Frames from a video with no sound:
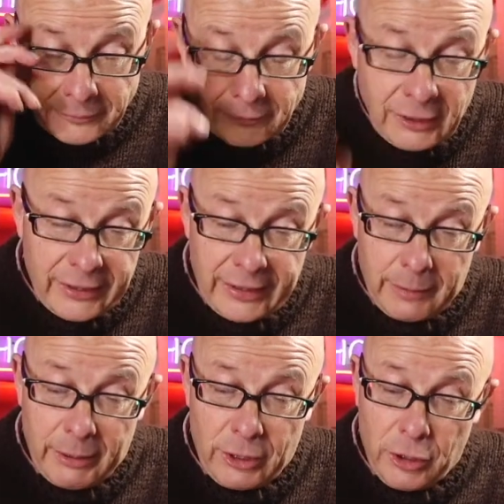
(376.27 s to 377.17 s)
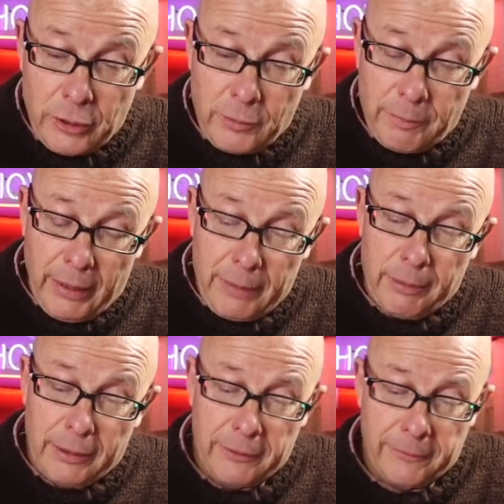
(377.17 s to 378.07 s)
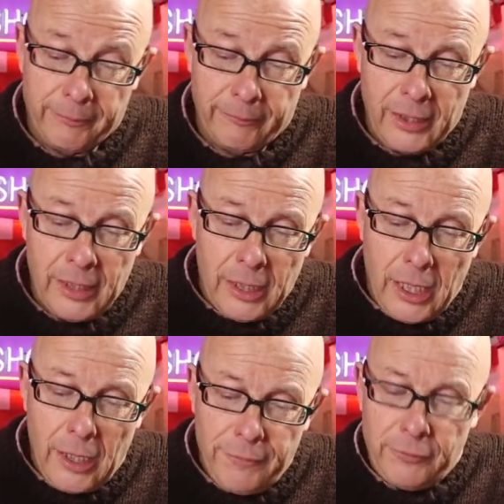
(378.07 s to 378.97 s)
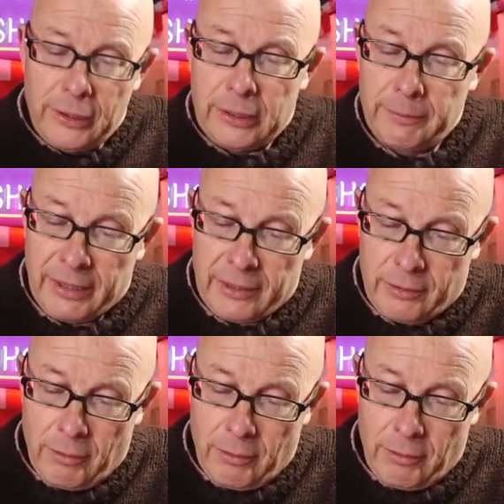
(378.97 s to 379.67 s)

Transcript: just need a bit of chewed paper now. After a little bit,